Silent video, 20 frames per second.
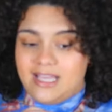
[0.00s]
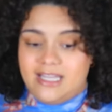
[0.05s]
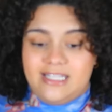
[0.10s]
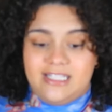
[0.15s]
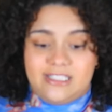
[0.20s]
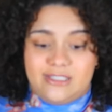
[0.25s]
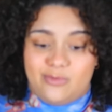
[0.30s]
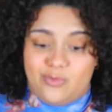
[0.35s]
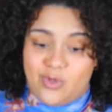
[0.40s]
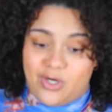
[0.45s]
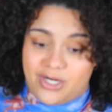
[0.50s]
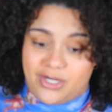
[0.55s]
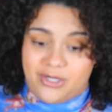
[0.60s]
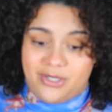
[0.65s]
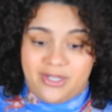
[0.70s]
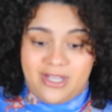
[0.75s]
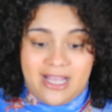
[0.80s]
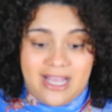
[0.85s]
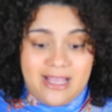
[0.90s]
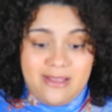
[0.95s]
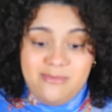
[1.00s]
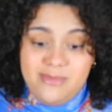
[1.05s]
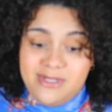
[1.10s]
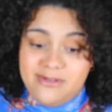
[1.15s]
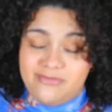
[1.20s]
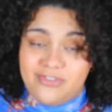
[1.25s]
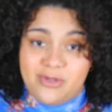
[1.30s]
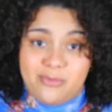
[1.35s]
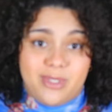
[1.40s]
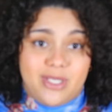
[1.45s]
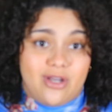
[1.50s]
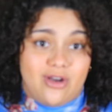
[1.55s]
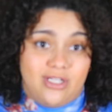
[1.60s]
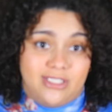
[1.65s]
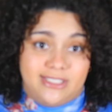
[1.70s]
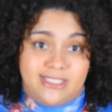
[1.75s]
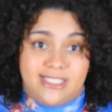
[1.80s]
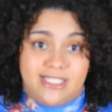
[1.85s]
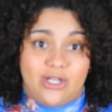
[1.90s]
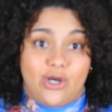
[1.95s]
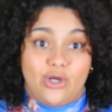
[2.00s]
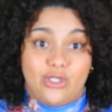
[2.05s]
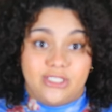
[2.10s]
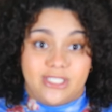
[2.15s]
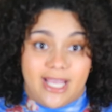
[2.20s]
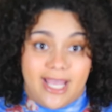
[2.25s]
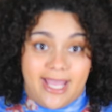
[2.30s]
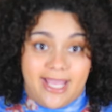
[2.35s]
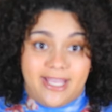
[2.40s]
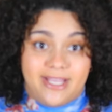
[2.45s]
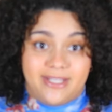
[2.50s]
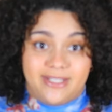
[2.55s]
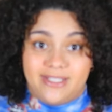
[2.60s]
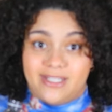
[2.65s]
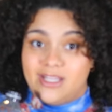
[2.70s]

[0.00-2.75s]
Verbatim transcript: I need some water. I've been filming content all day.